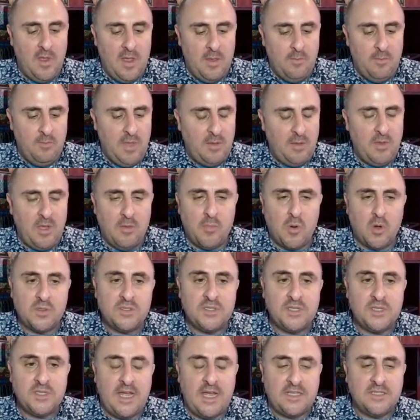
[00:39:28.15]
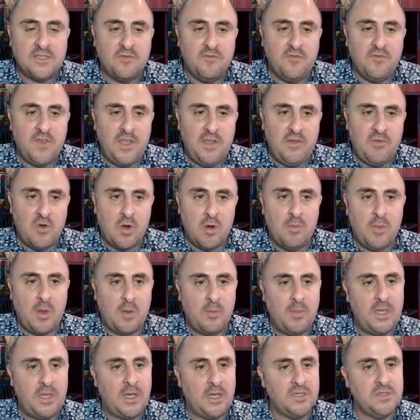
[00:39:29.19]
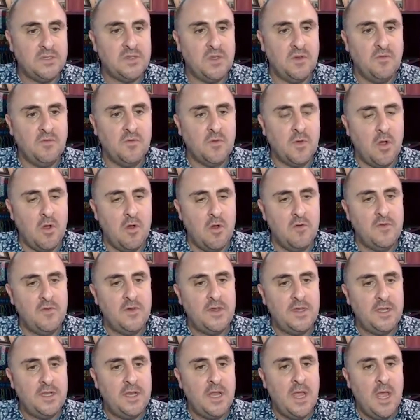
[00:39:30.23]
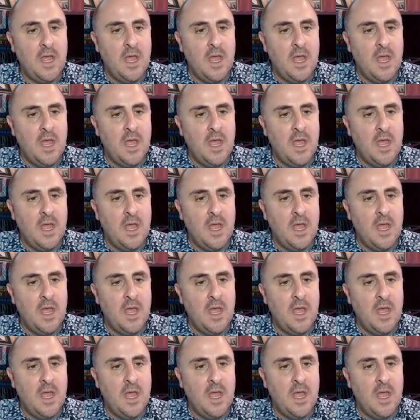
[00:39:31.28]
a person has a fever, but because of COVID,